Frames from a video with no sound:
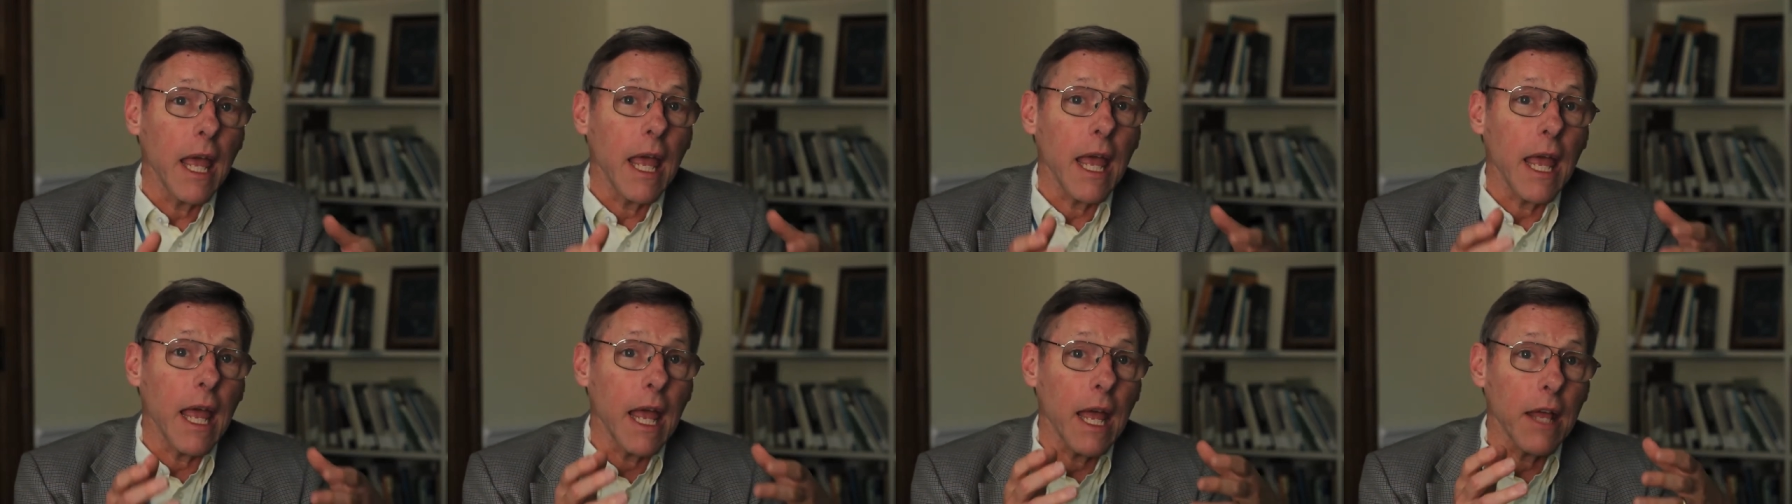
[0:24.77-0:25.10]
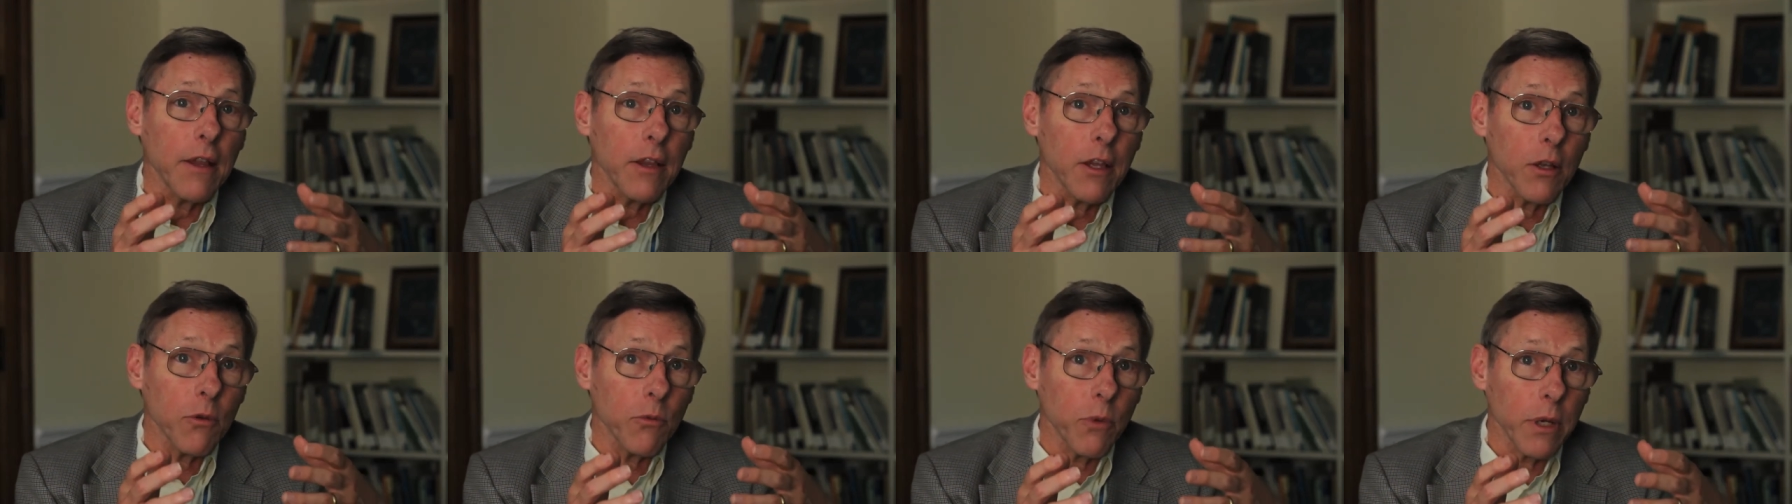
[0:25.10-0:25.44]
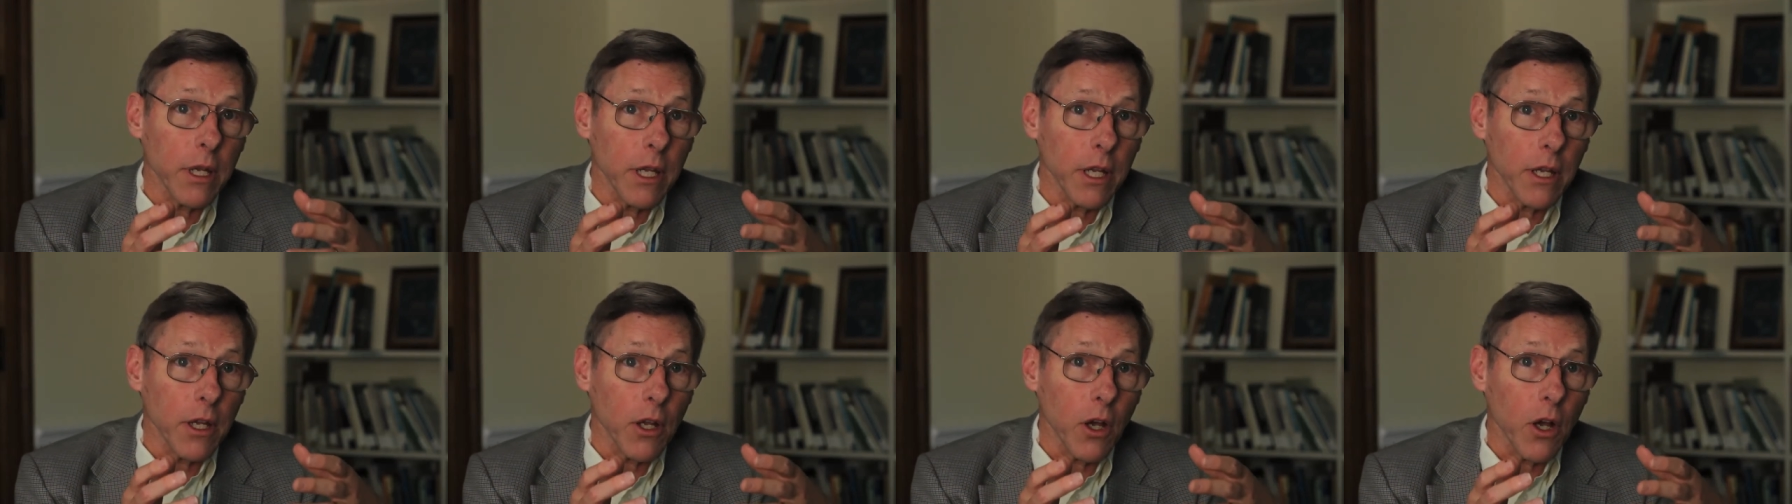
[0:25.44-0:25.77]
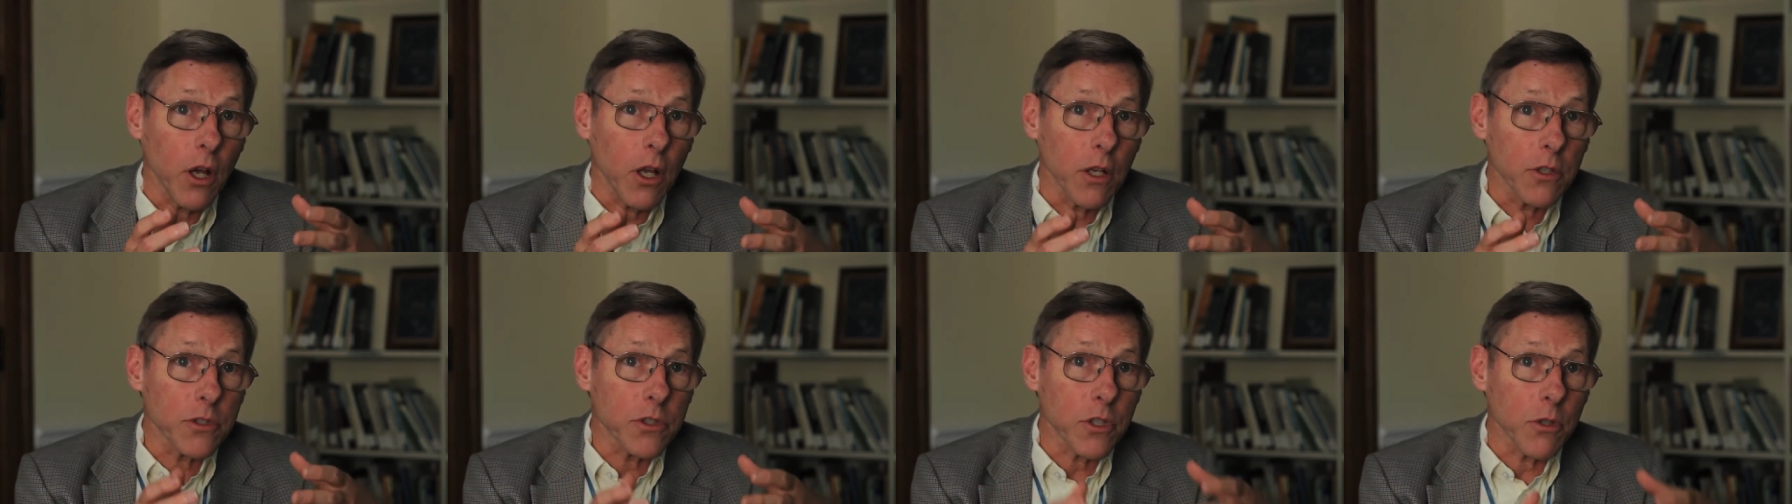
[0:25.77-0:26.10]
and that we
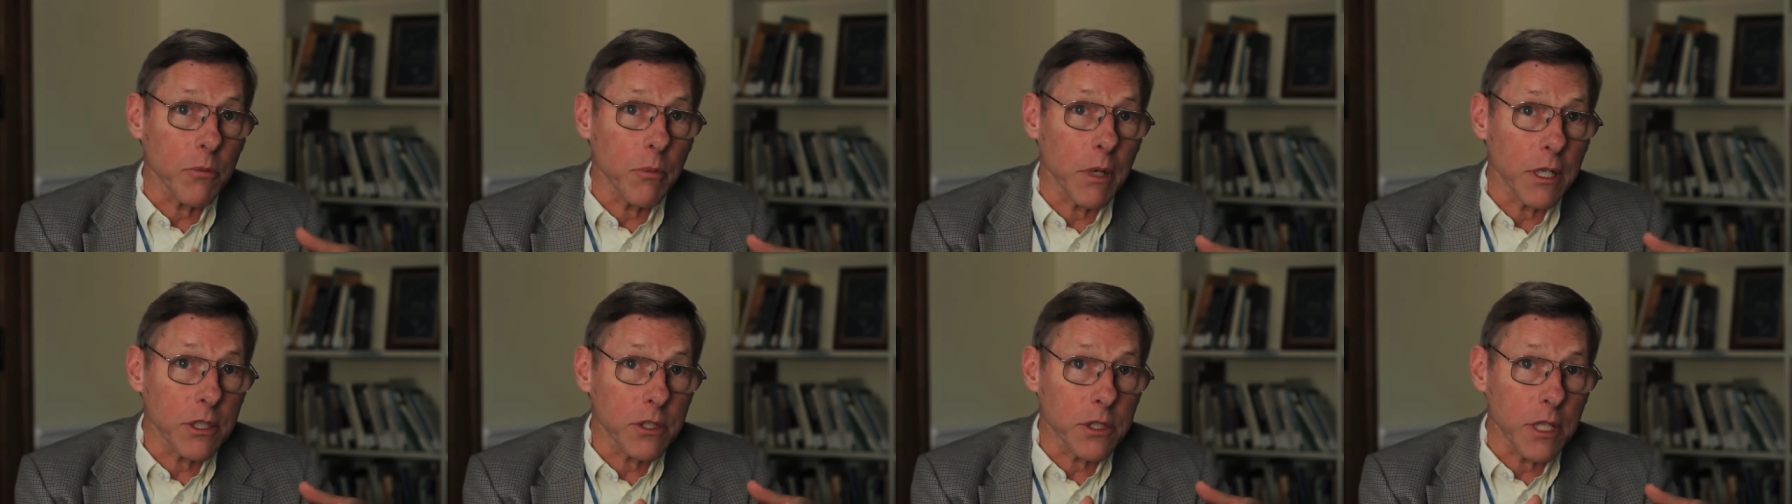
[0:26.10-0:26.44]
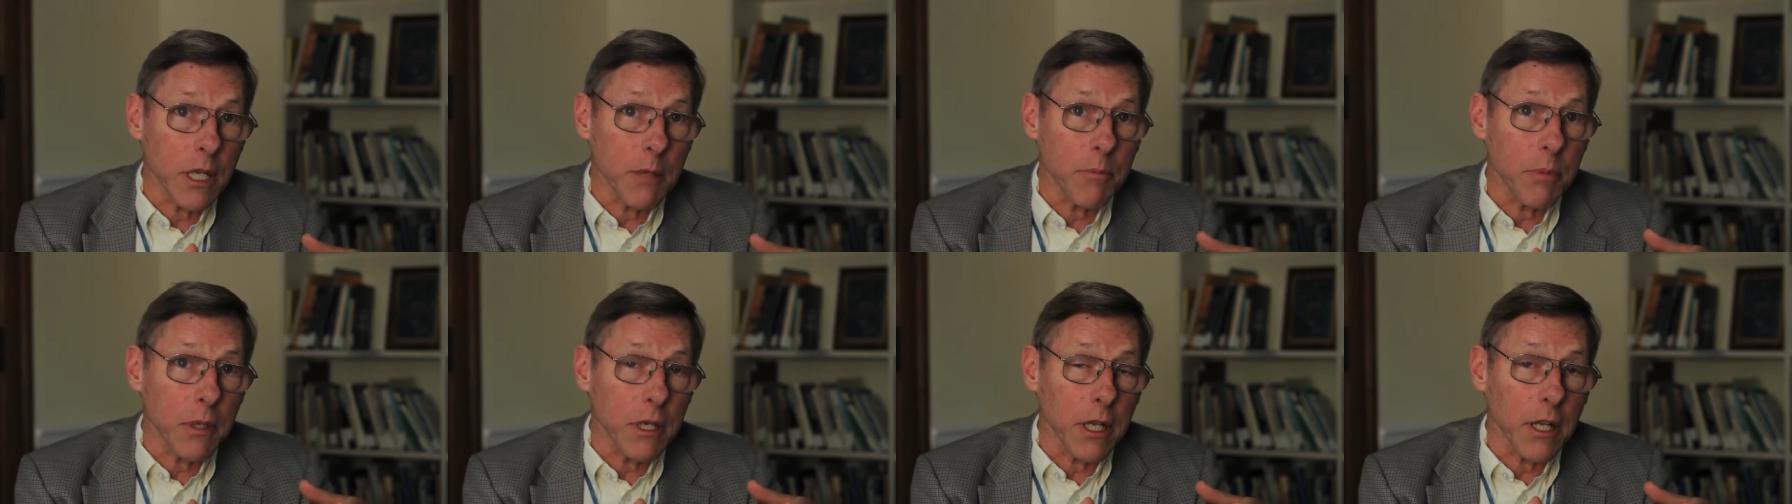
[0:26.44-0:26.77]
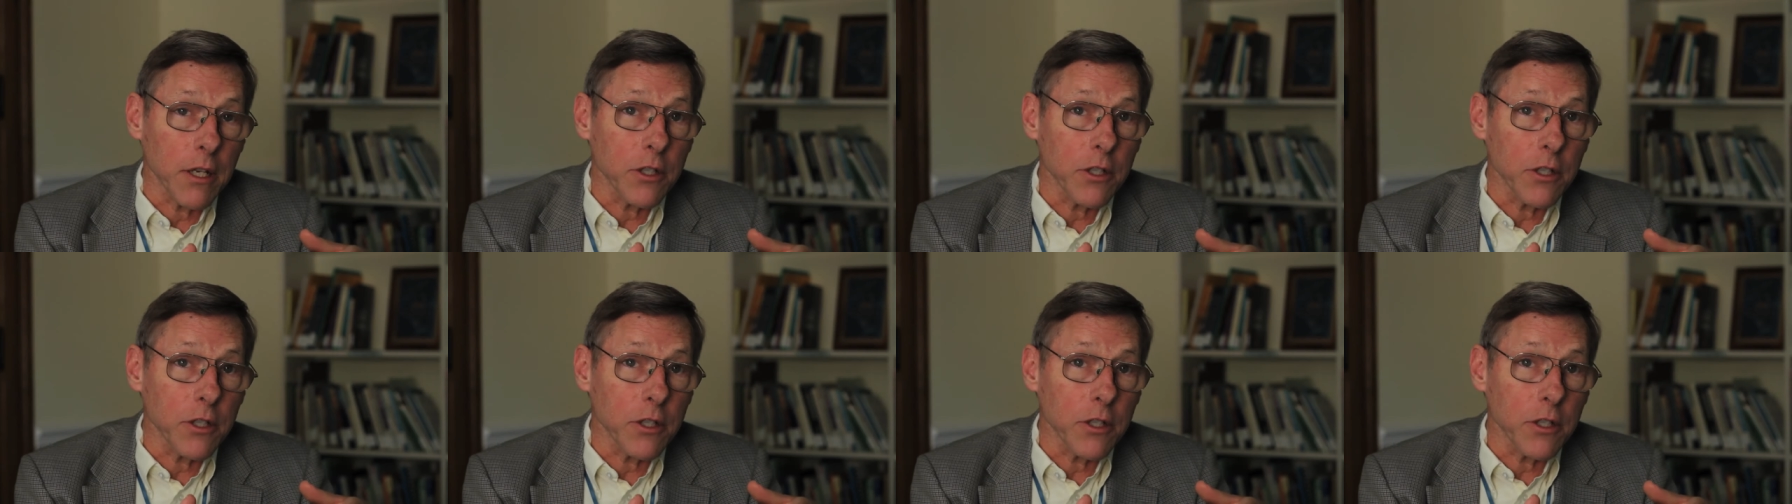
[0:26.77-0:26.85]
also must deepen